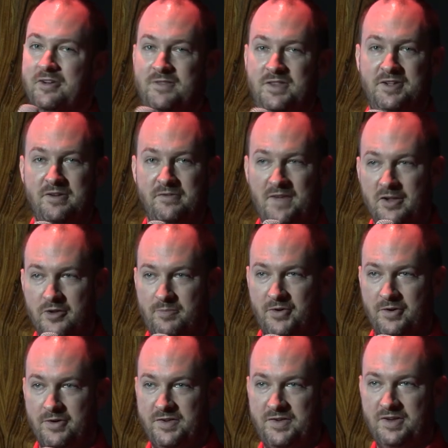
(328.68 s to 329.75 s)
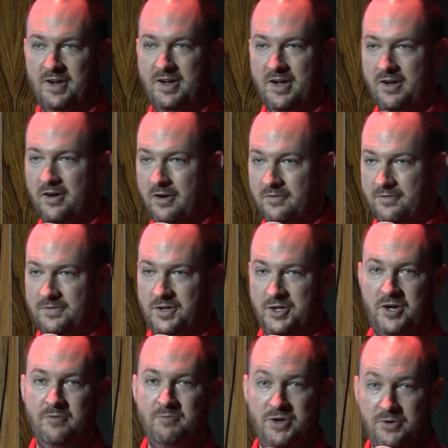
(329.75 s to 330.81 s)
of the developers, of the
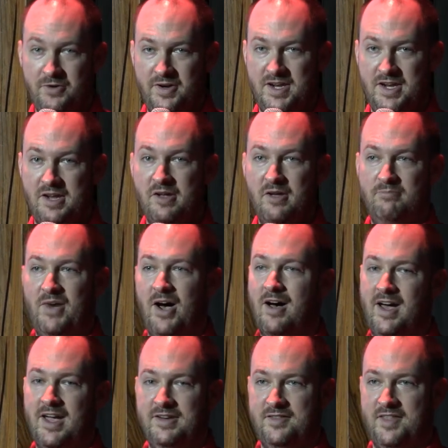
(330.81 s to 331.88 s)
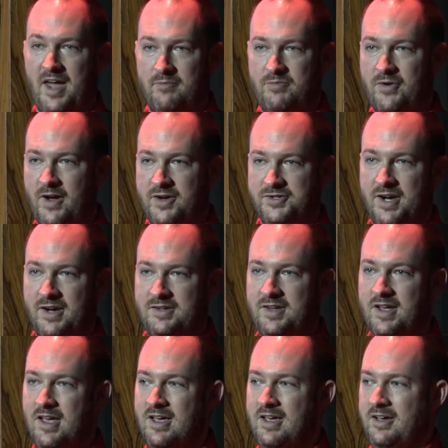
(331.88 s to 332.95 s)
community behind that project.
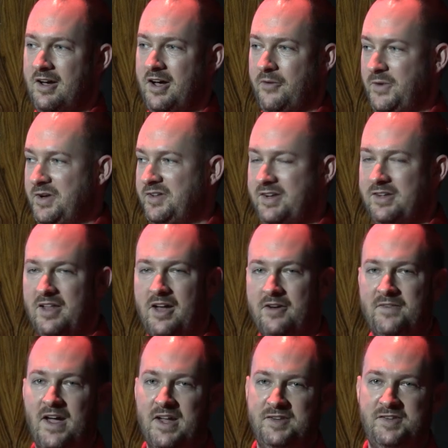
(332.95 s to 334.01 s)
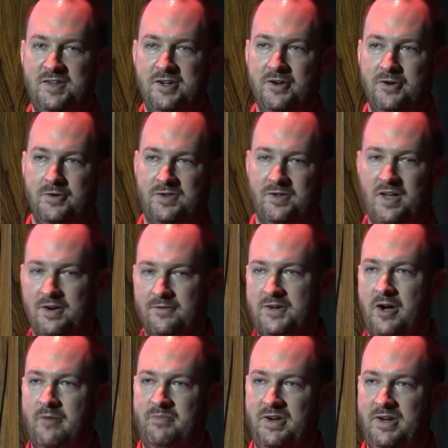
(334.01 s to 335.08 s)
We see a lot of ICOs, a lot of
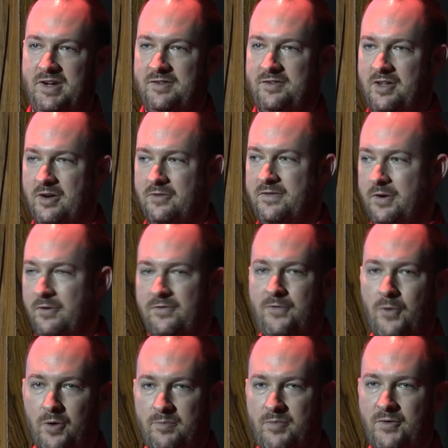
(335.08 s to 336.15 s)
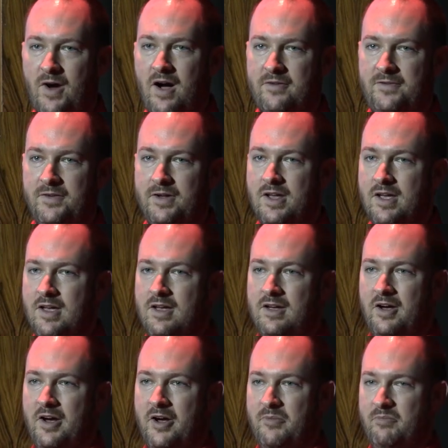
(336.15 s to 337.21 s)
companies, a lot of for-profit
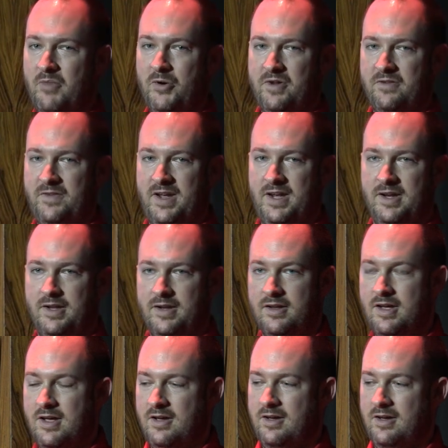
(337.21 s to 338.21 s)
motivated